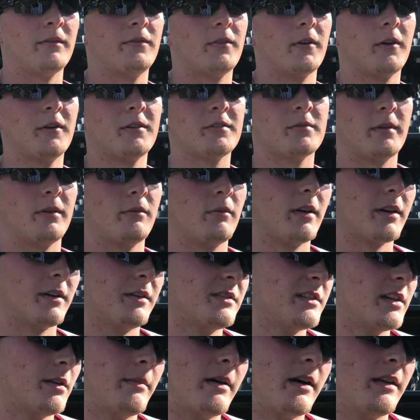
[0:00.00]
First, what can
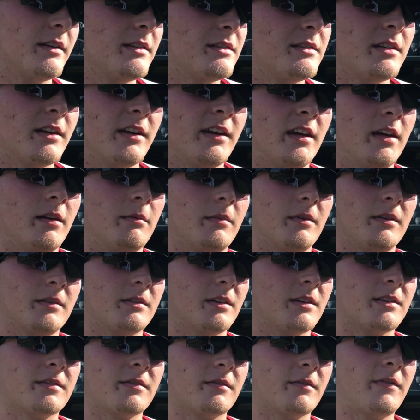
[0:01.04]
you say about this team? I mean,
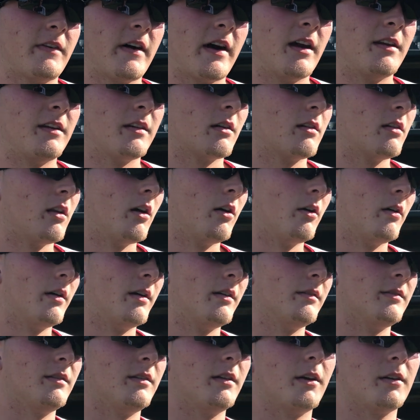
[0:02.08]
just fighting and
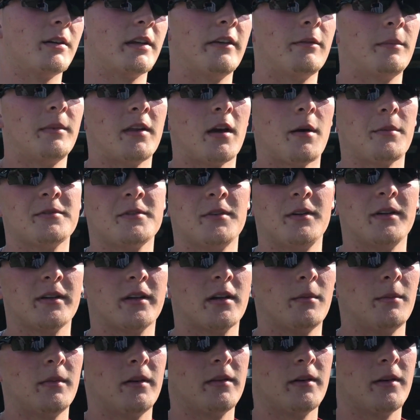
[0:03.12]
clawing, you know, giving me the opportunity
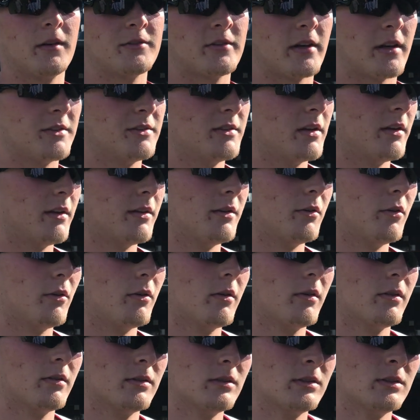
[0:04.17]
to come in there and try to shut the
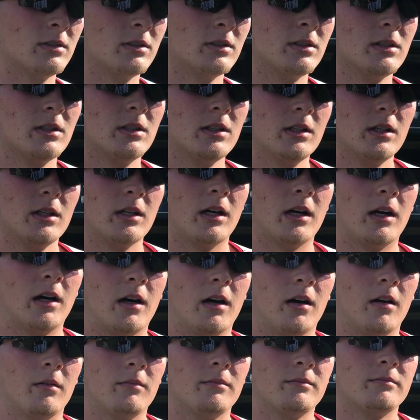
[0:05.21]
door.
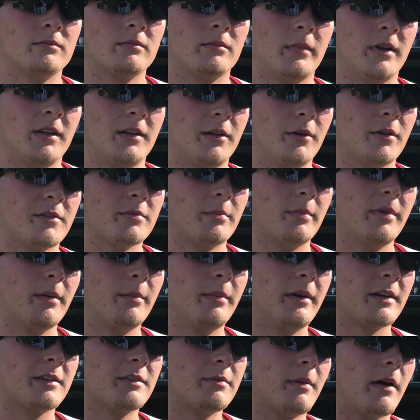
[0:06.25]
Knew it was going to be a
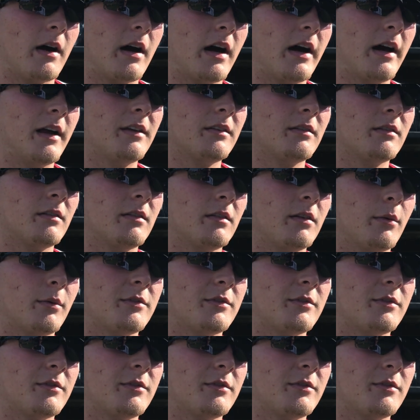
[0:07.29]
big spot.